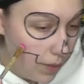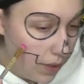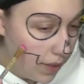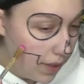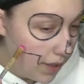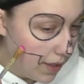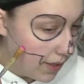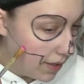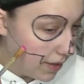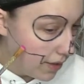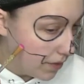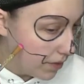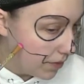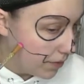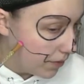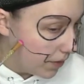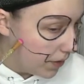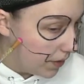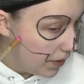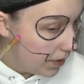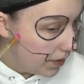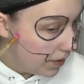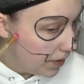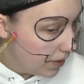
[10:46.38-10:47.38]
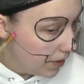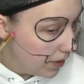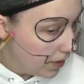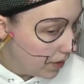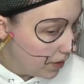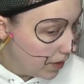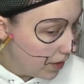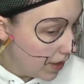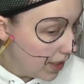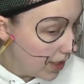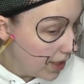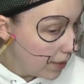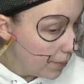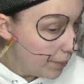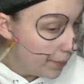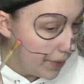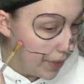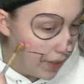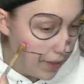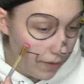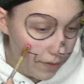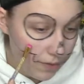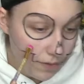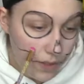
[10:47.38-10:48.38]
of and
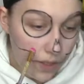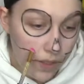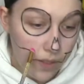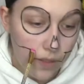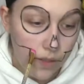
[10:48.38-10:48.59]
above